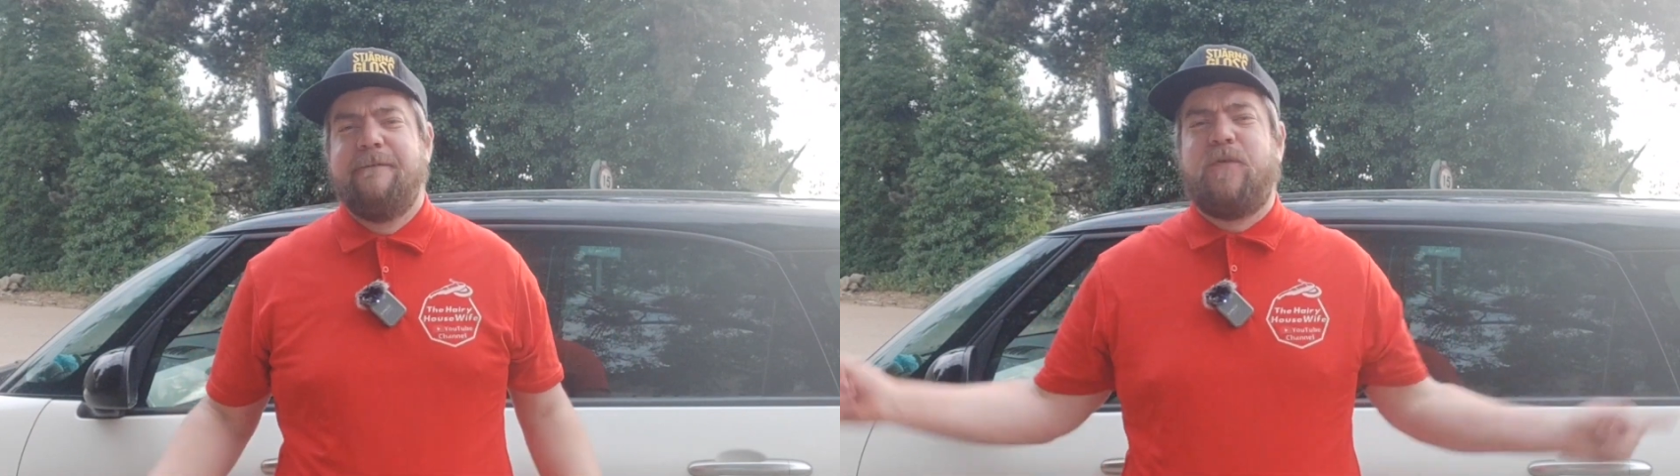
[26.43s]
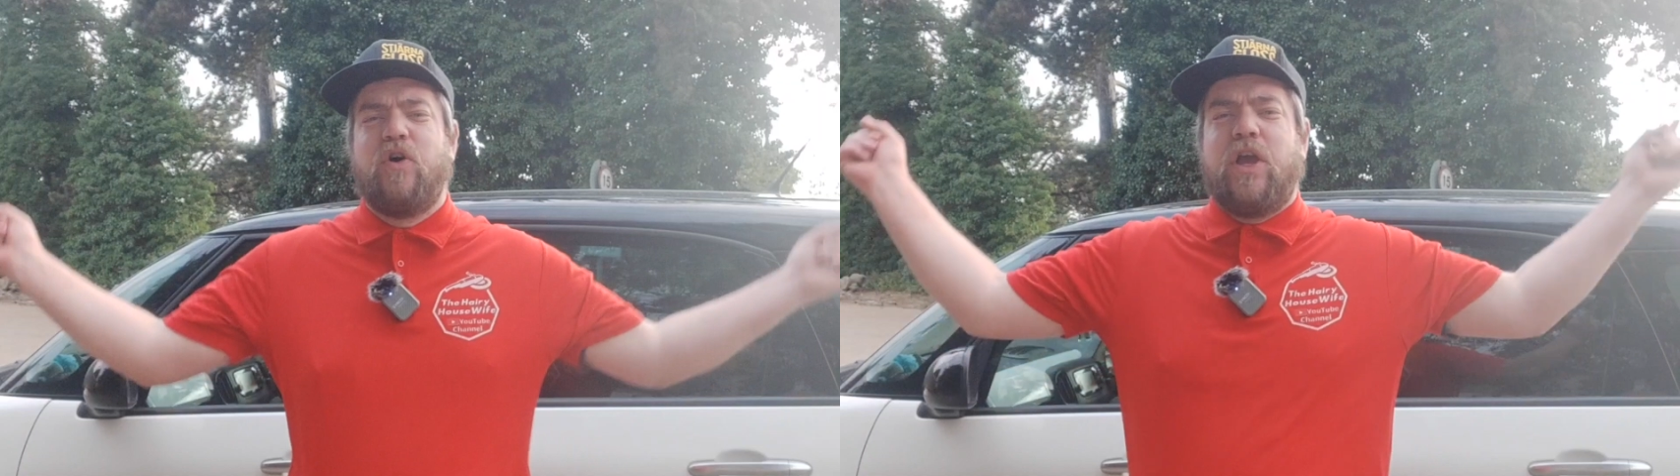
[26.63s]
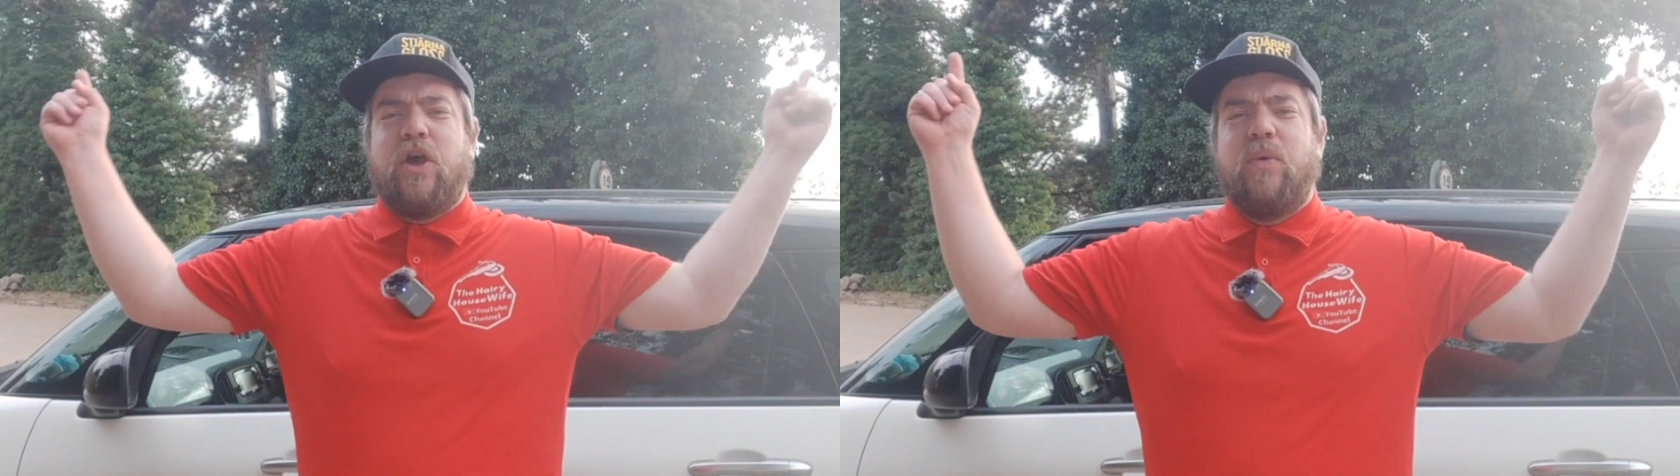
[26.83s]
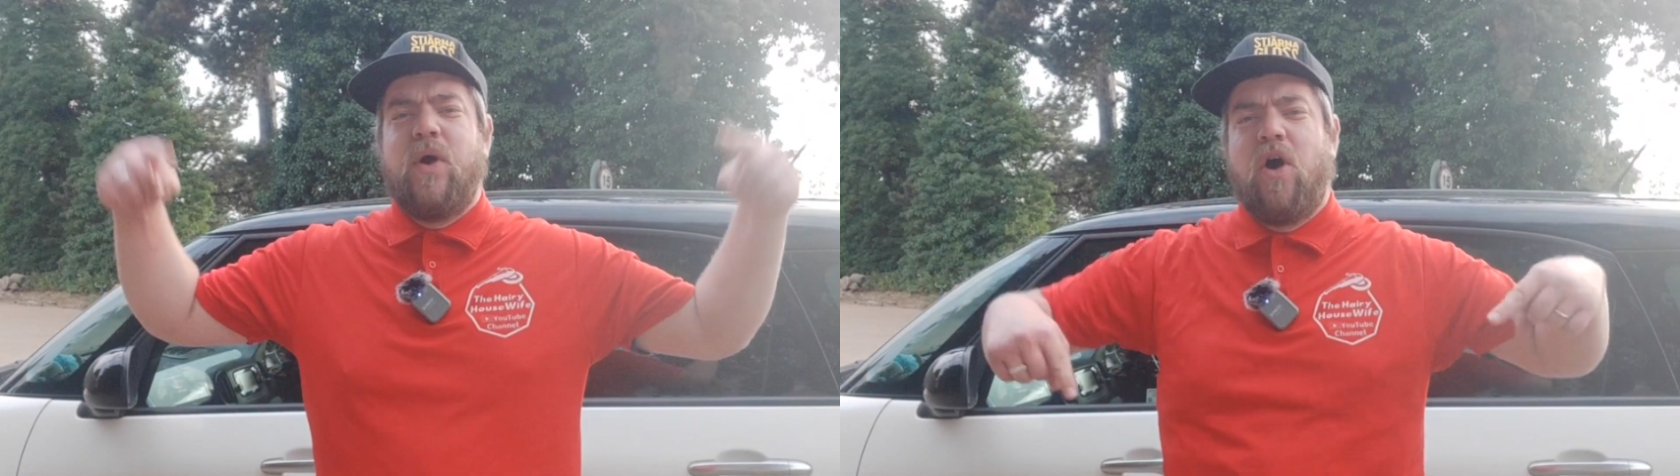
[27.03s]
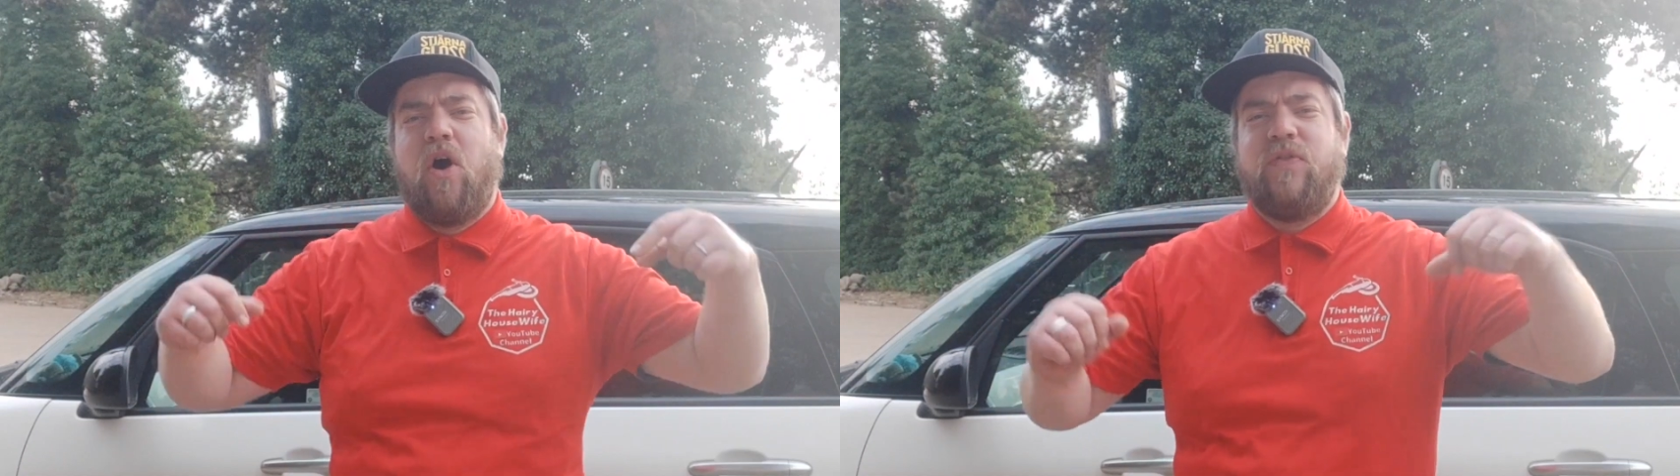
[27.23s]
for you
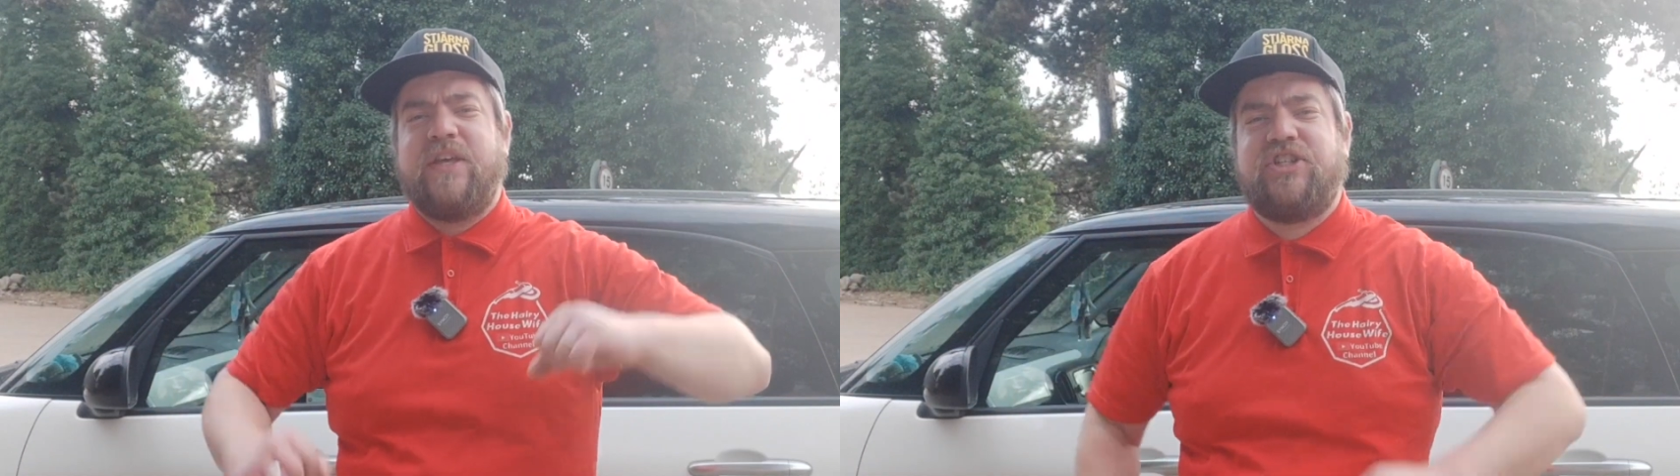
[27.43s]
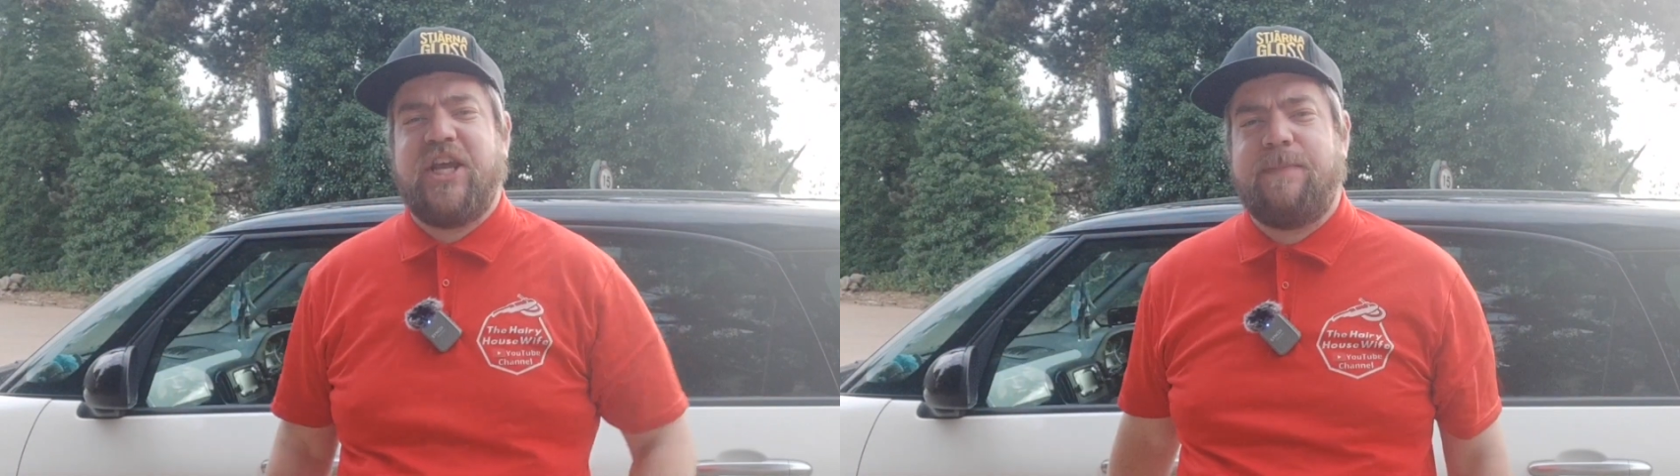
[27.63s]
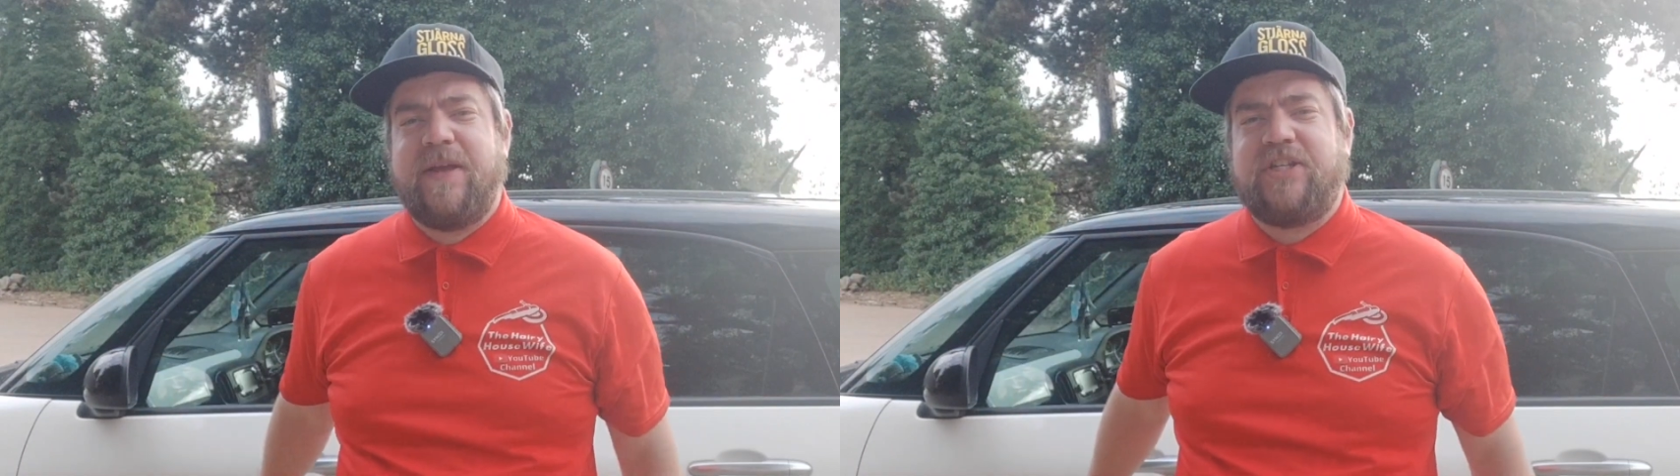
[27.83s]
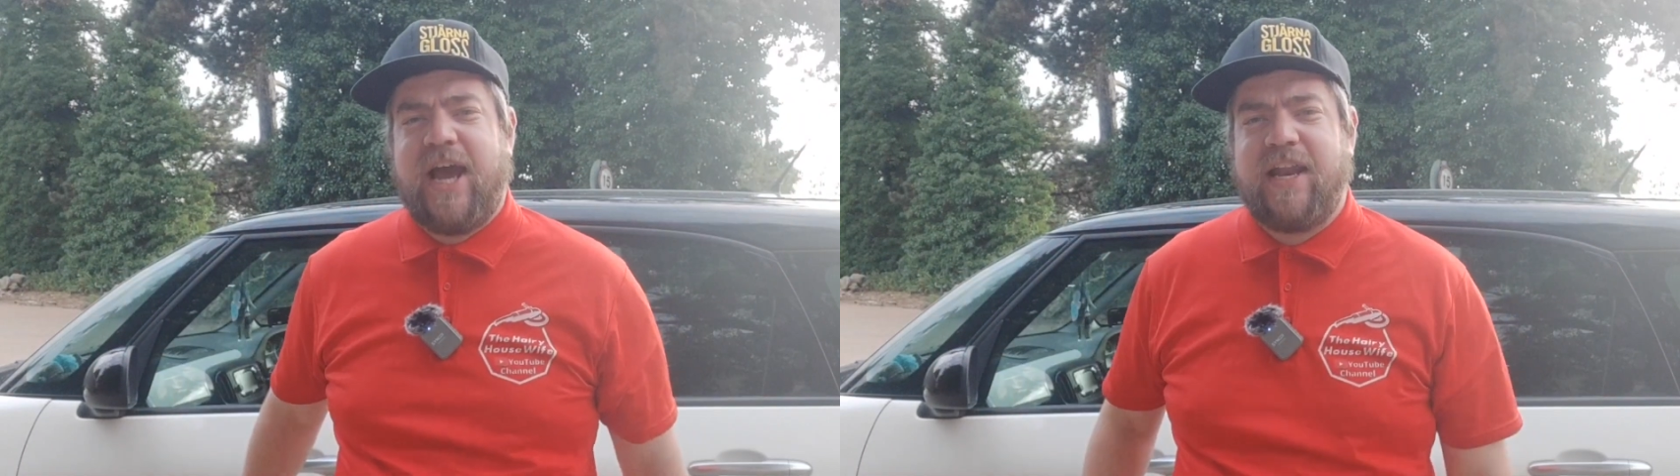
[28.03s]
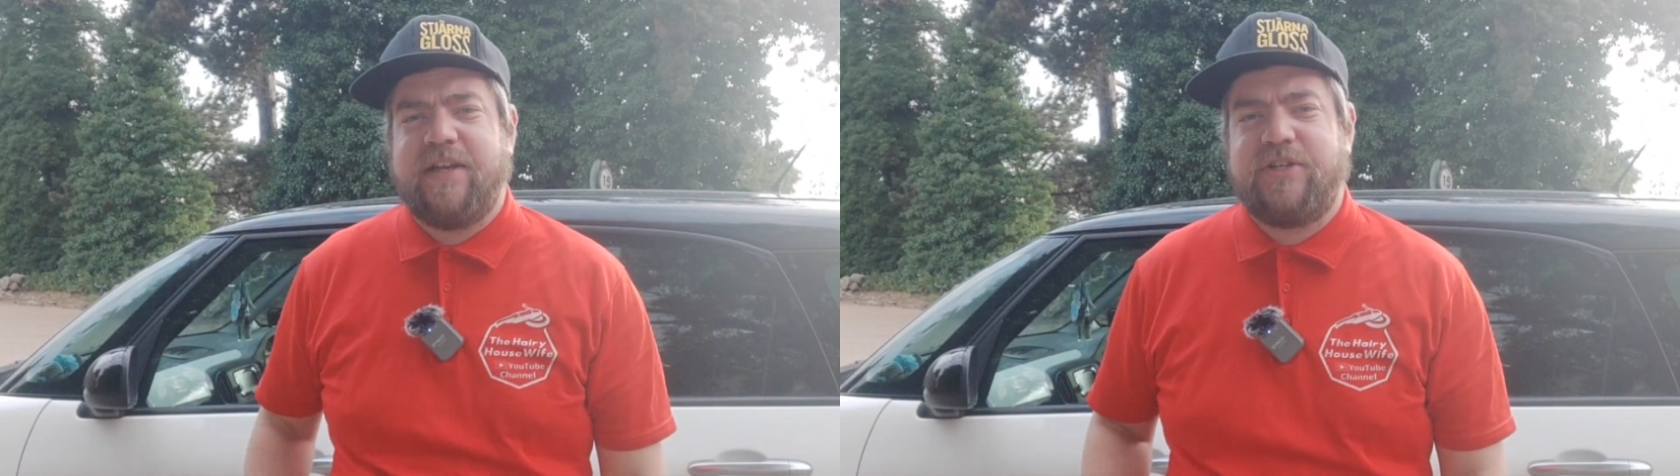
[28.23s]
on this cheapy
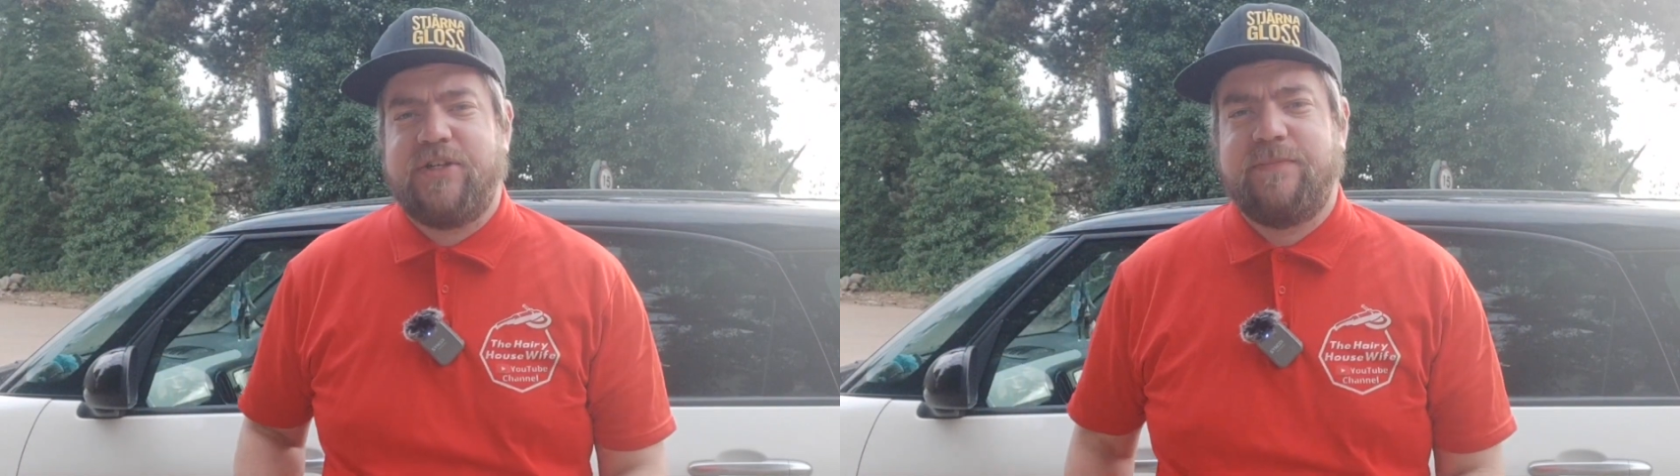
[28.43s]
challenge.